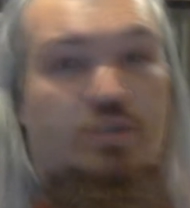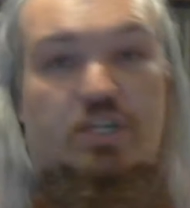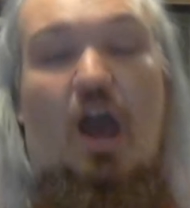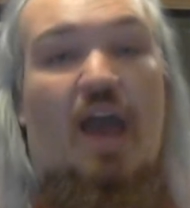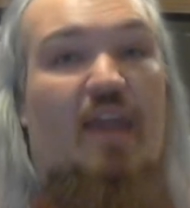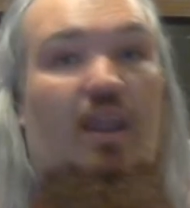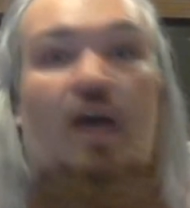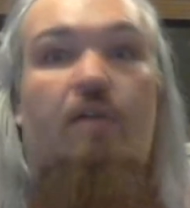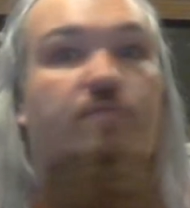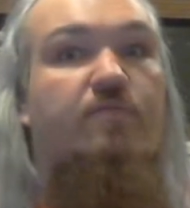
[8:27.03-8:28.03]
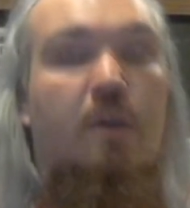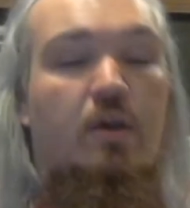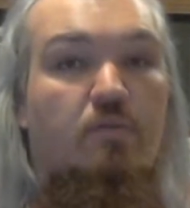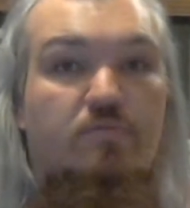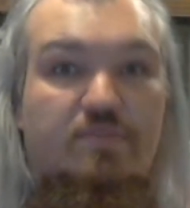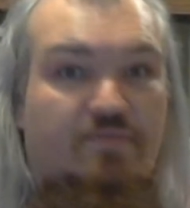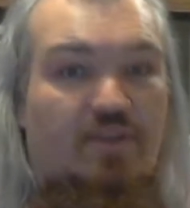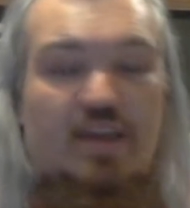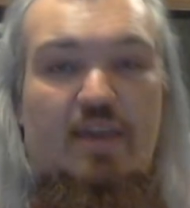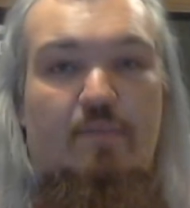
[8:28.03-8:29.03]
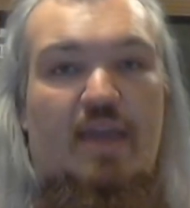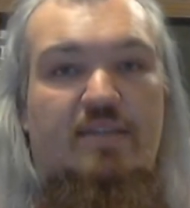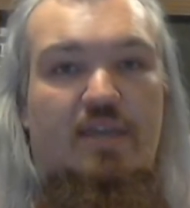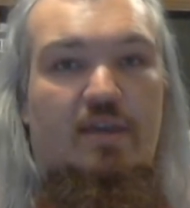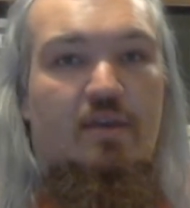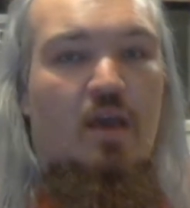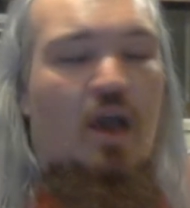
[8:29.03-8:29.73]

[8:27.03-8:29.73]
which I loved, was fucking amazing.